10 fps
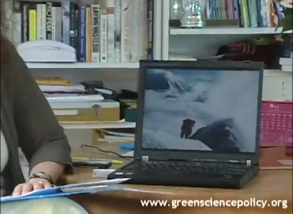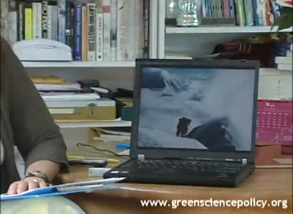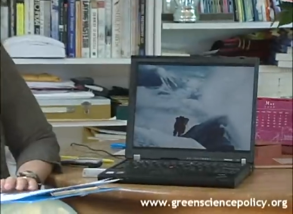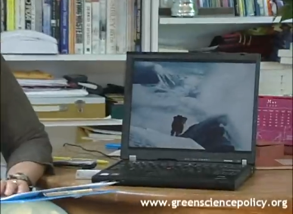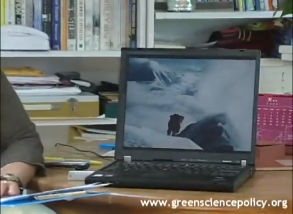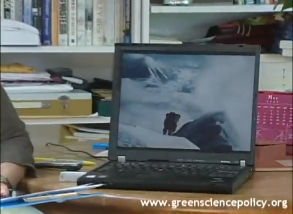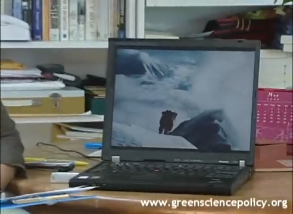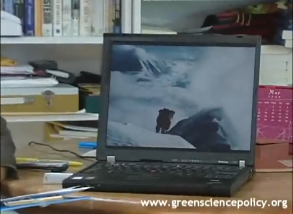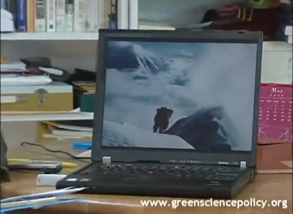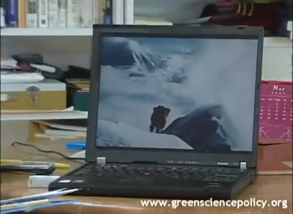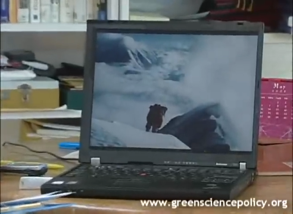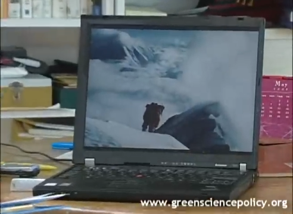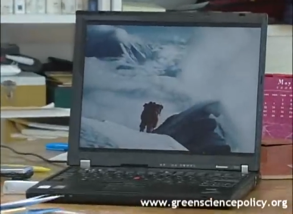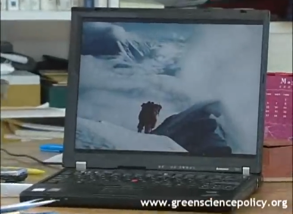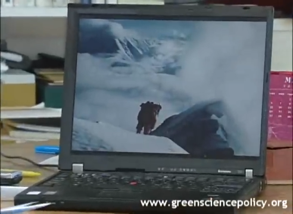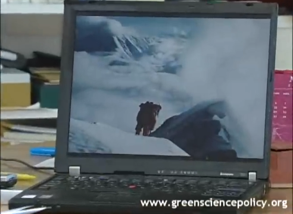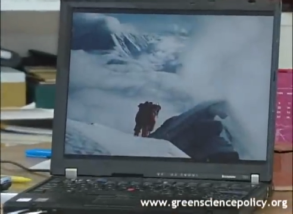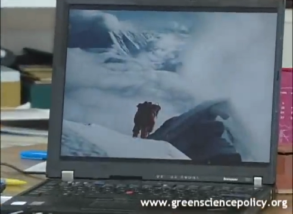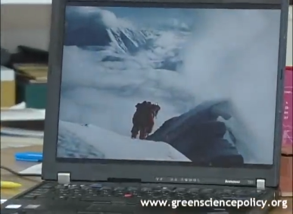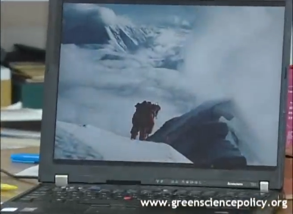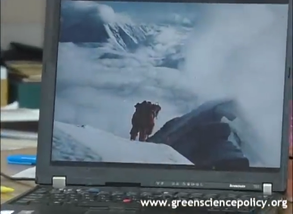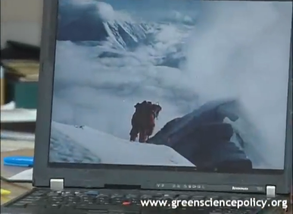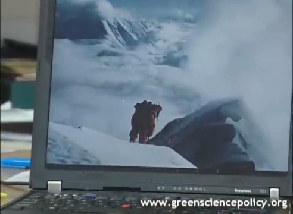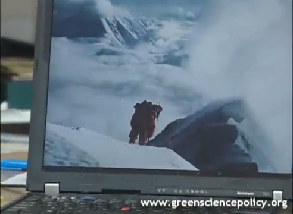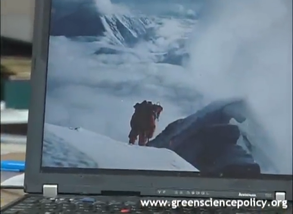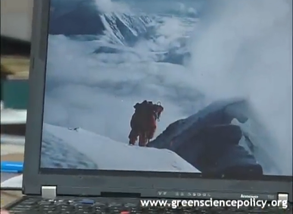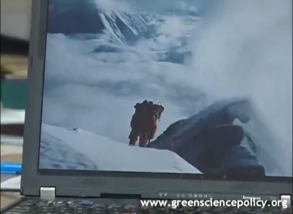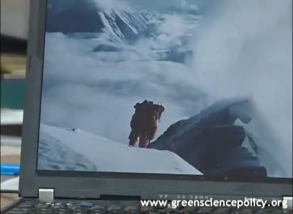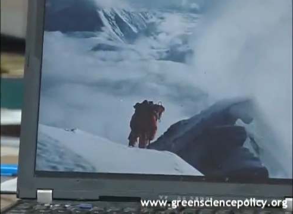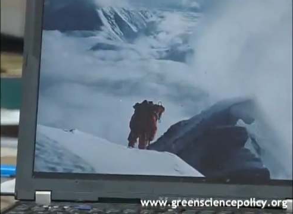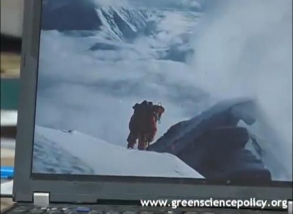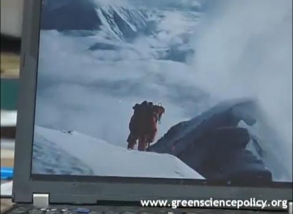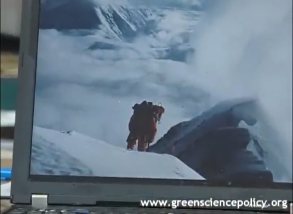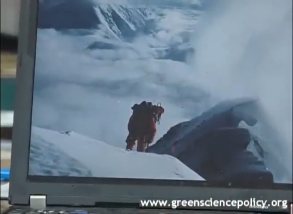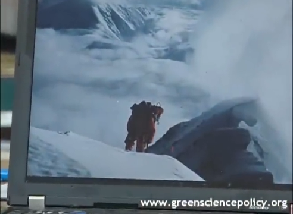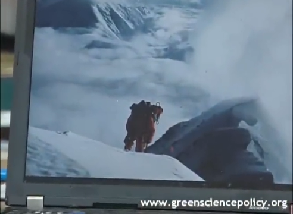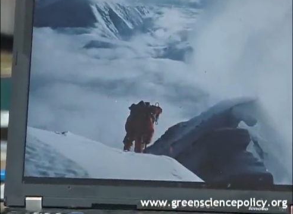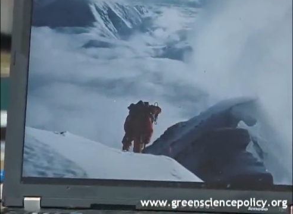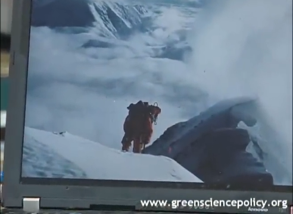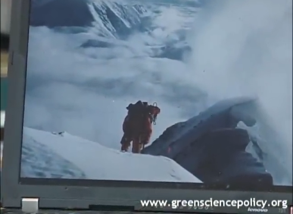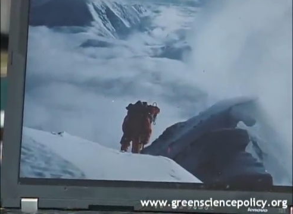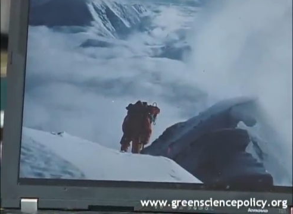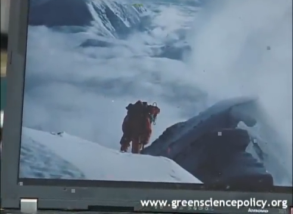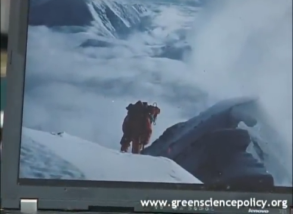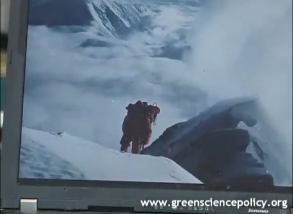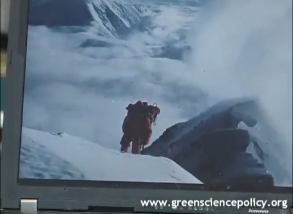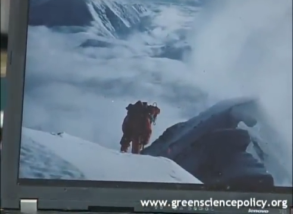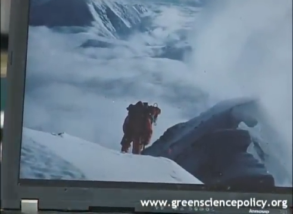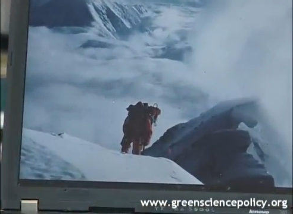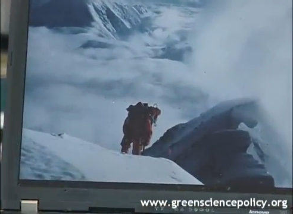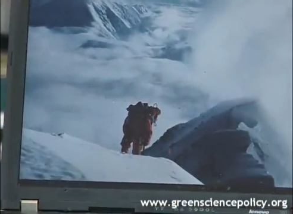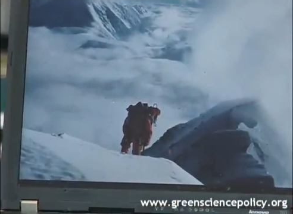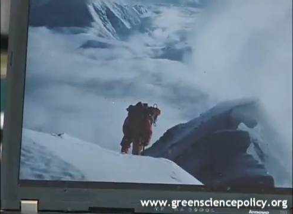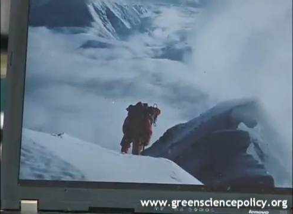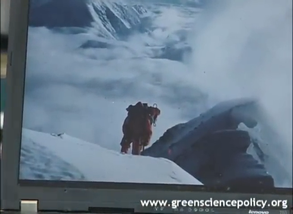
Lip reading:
(no speaker visible)